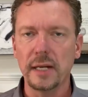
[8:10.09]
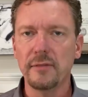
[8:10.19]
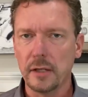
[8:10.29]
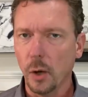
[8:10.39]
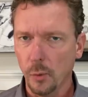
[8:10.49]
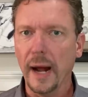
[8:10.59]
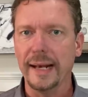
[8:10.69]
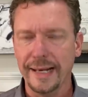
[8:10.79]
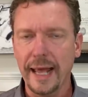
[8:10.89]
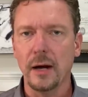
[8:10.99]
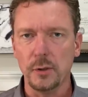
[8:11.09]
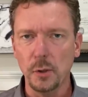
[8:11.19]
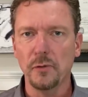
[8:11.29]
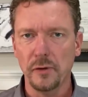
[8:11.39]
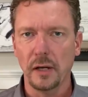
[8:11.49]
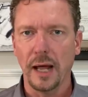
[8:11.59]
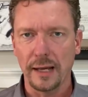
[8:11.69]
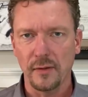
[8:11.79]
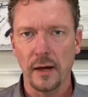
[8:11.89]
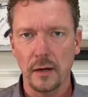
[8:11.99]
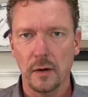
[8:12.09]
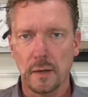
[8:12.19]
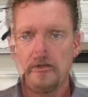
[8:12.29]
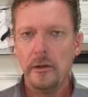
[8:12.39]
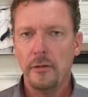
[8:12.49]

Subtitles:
even though right now you feel like they are.